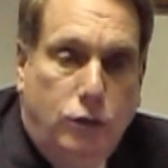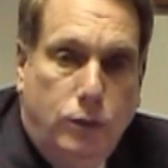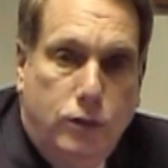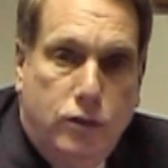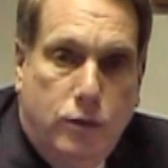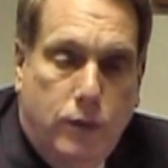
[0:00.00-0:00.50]

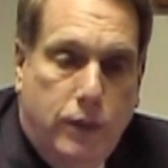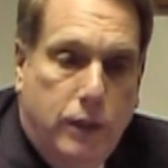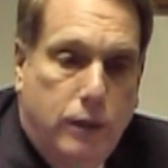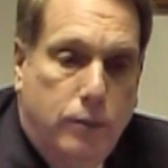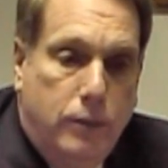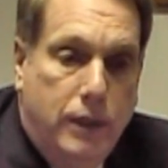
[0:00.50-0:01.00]
into its
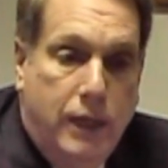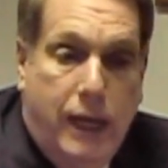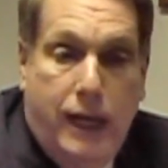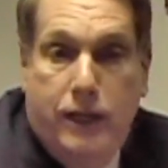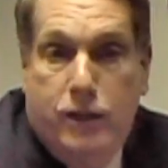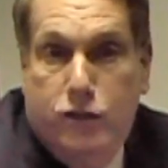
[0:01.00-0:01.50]
curriculum
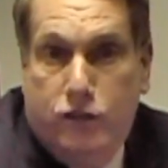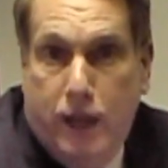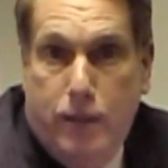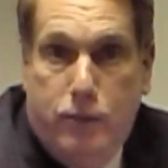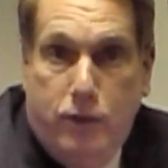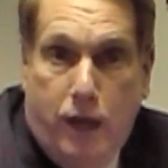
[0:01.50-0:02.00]
and at the
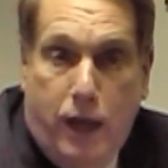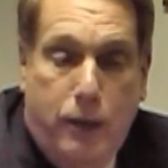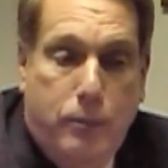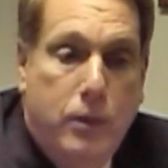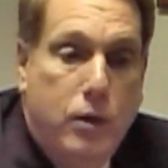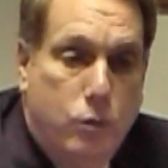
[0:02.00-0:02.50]
same
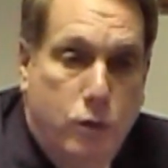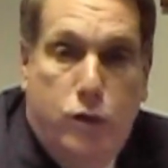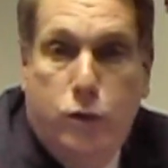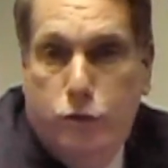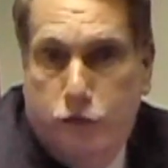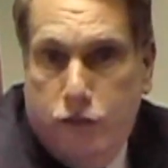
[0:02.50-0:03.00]
time
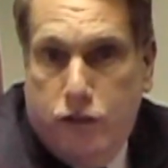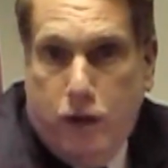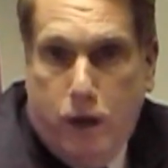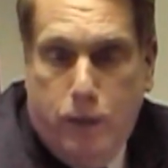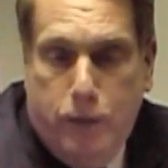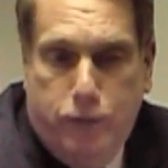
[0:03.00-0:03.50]
reduce its
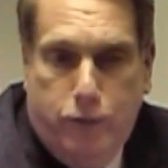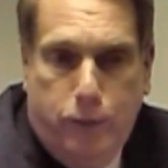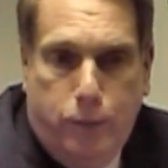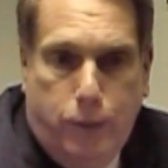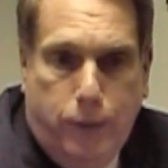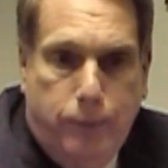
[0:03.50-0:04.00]
carbon
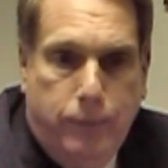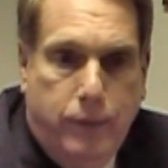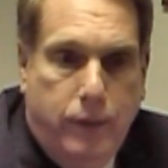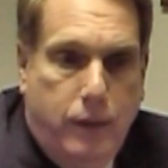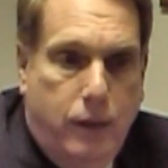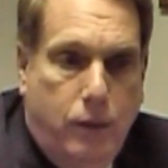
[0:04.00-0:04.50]
footprint.
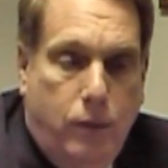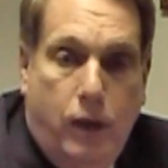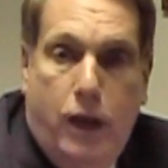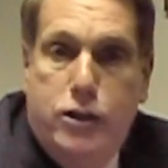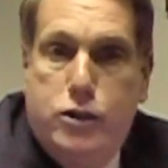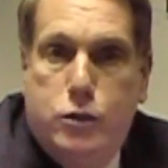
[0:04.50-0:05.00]

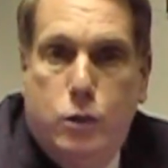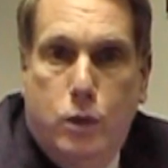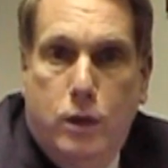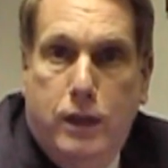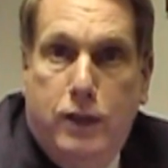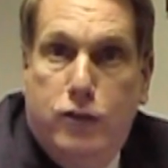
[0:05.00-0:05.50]
We're not
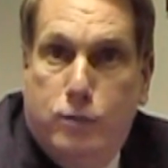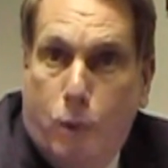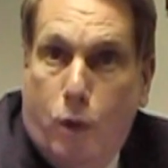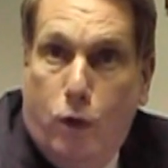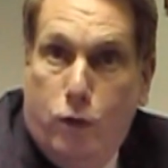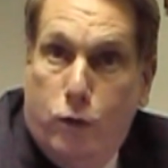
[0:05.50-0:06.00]
sure that
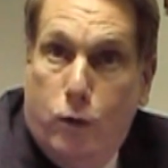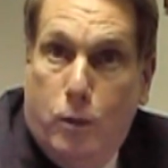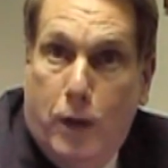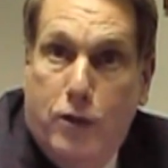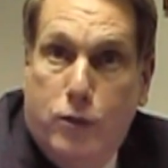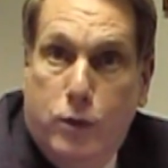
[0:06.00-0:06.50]
smaller
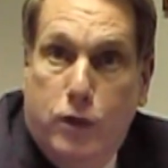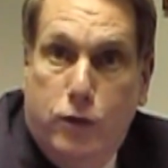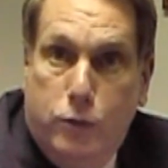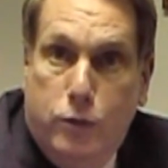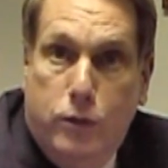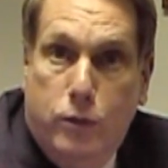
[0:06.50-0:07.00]
turbines would
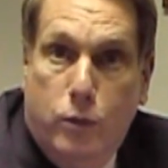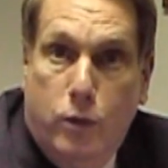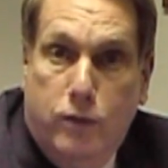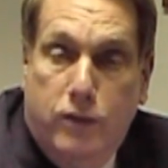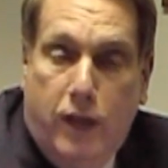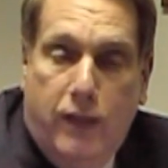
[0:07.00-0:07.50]

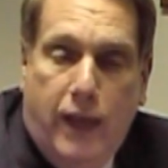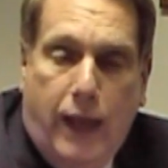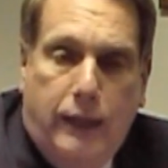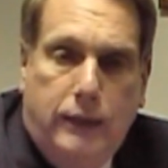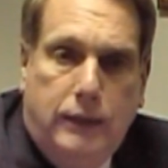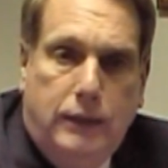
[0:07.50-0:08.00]
have done
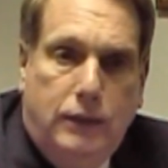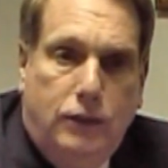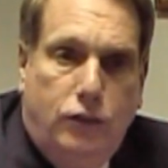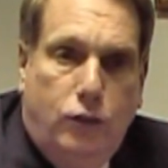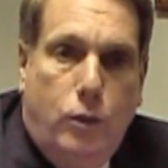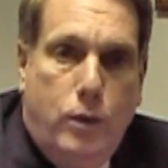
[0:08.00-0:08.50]
that.
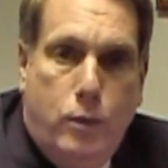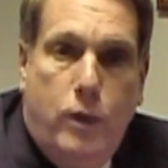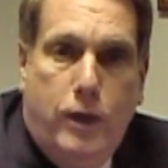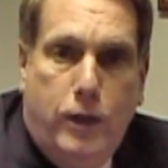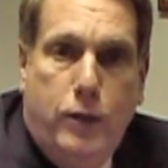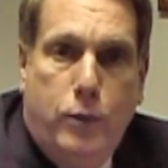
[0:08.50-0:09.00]
So we
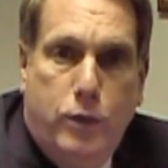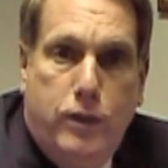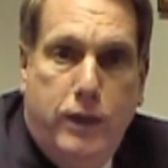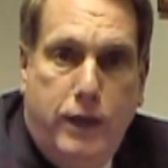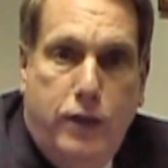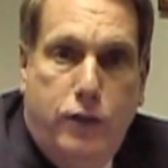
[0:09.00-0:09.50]
really were
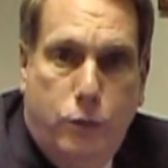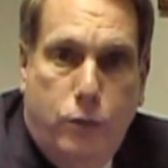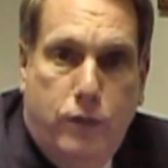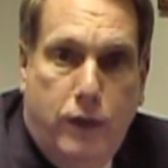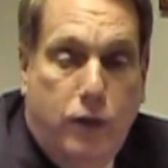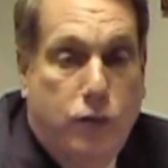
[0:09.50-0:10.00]
thinking
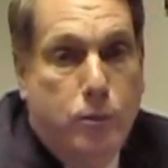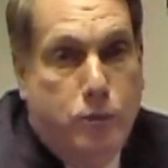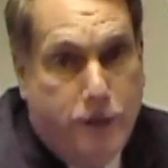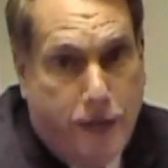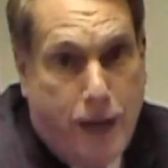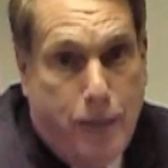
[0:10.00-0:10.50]
two things.
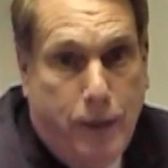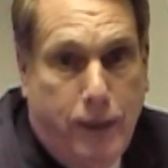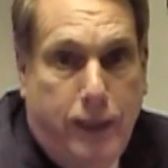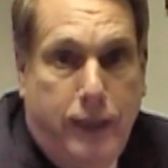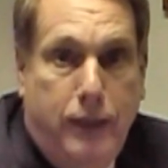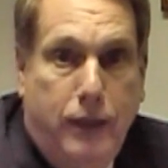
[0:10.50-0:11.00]

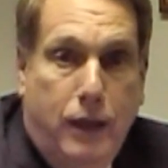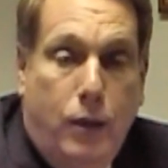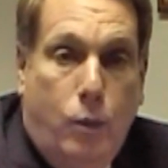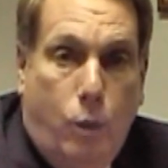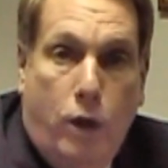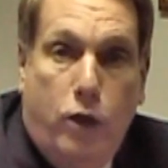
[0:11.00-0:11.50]
Predominantly,
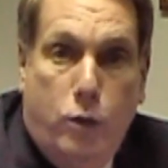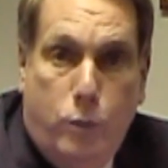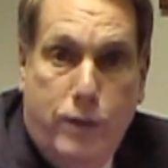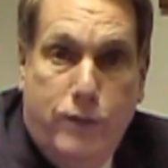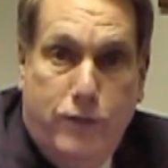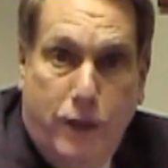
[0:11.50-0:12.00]
what
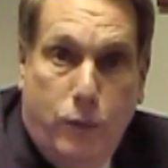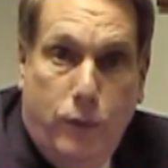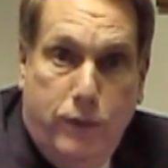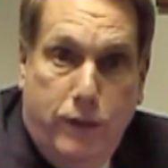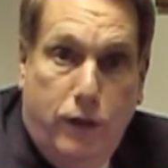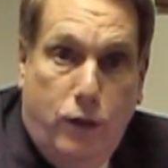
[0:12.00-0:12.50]
could we fit
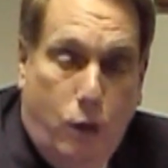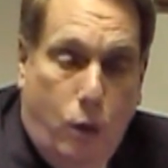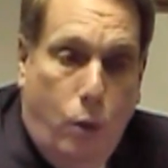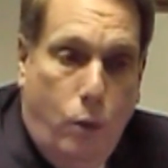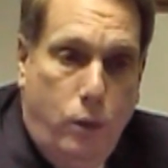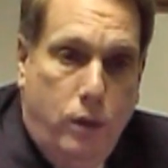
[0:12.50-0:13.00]
within
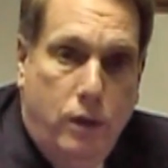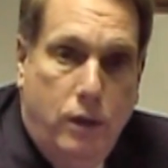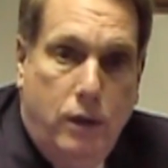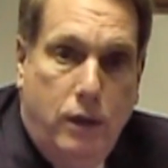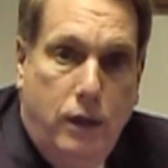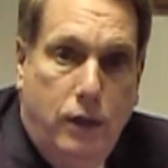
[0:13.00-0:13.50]
code
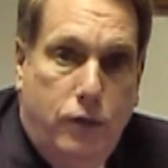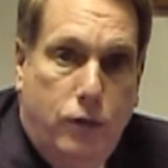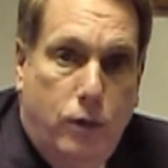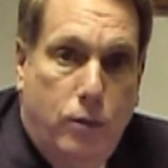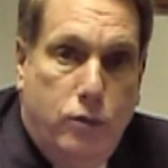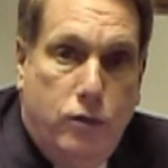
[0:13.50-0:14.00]
in
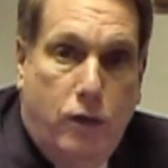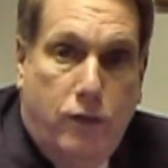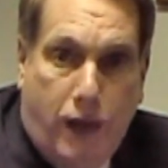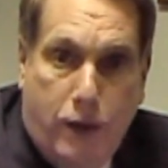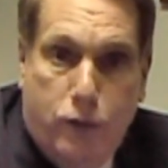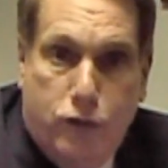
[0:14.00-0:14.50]
terms
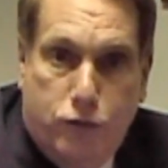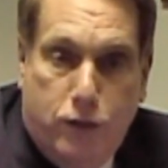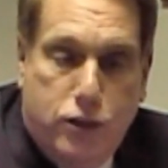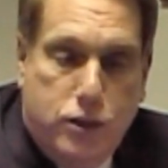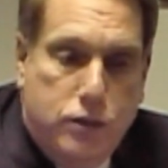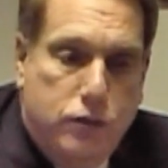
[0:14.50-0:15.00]
of height
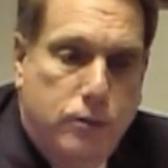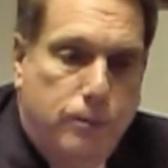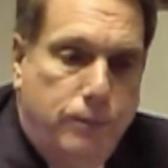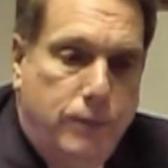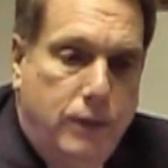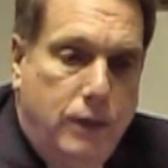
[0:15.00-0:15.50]
restrictions